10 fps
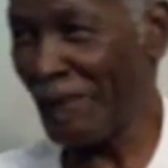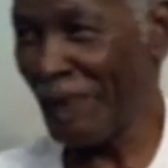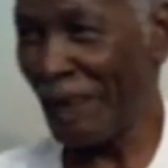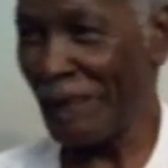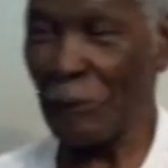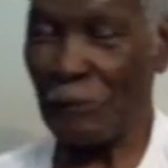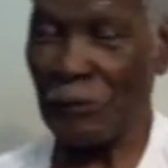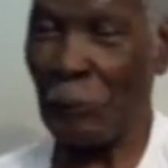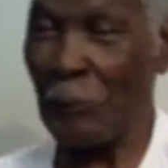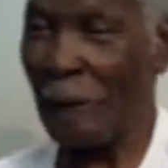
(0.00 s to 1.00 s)
Mm -hmm. He mm-hmm. was
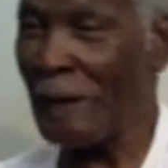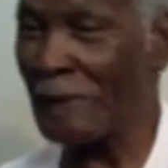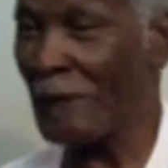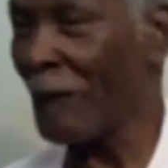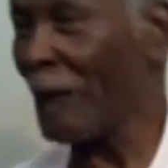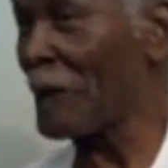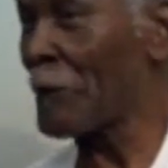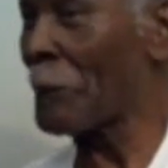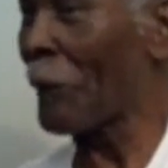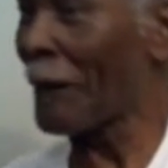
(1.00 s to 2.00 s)
so pleased how
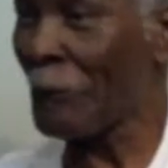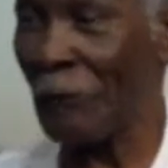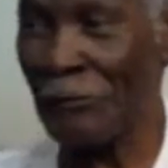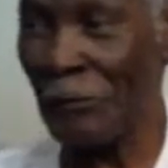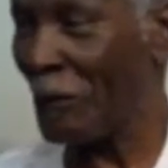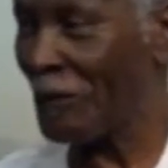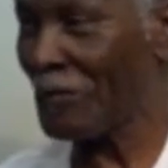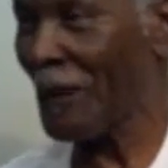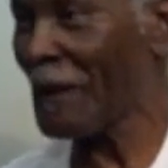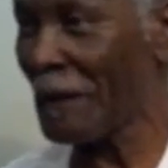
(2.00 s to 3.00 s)
everybody was so
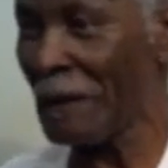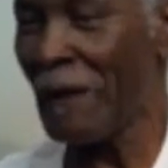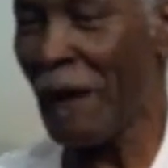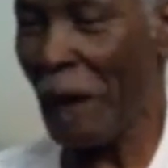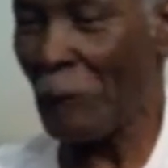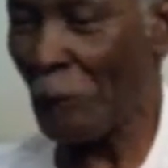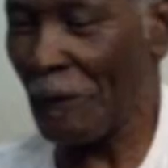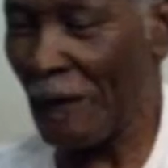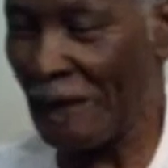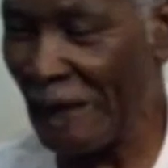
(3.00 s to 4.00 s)
excited Happy, yeah. about what
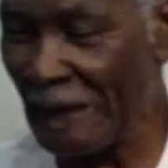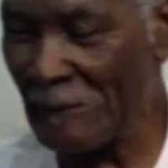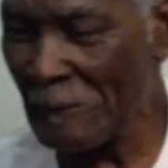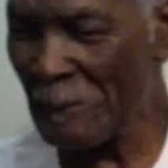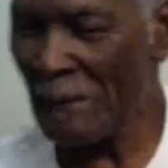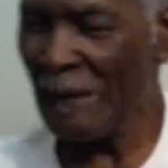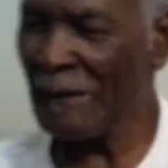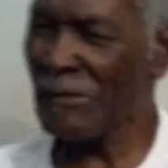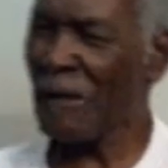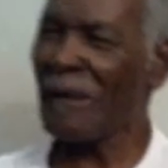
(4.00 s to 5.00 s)
I did. Yeah. He
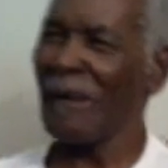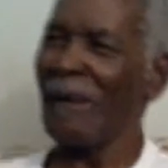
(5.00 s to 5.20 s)
said,